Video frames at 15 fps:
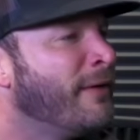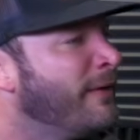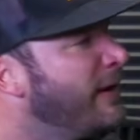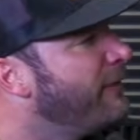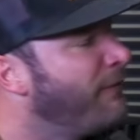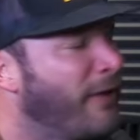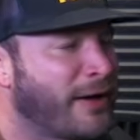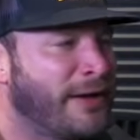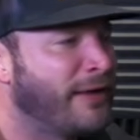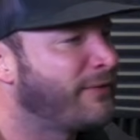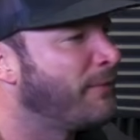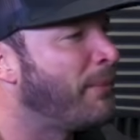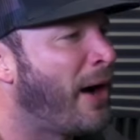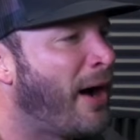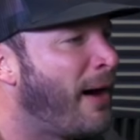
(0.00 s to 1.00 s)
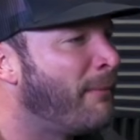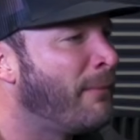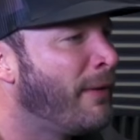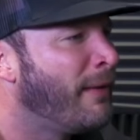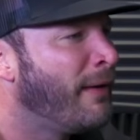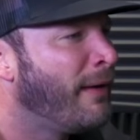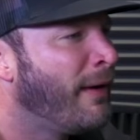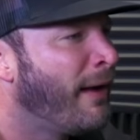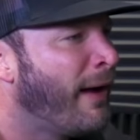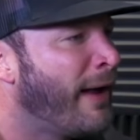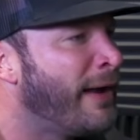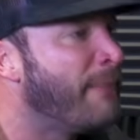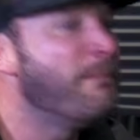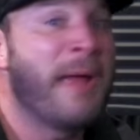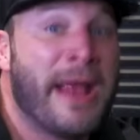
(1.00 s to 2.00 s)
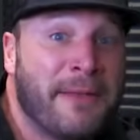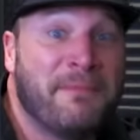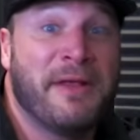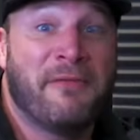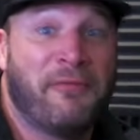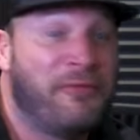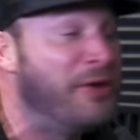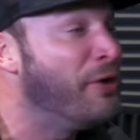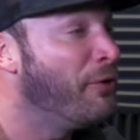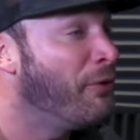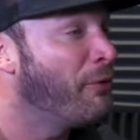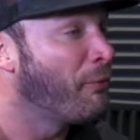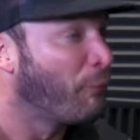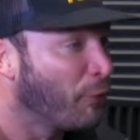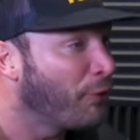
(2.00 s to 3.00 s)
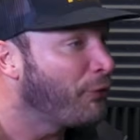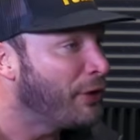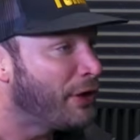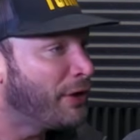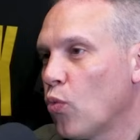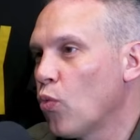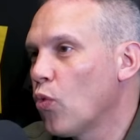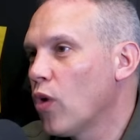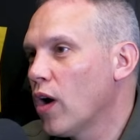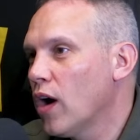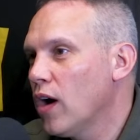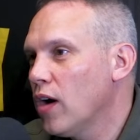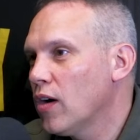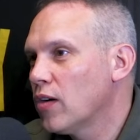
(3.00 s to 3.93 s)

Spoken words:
He fucking hits a bomb. And it made me feel really good. Wow.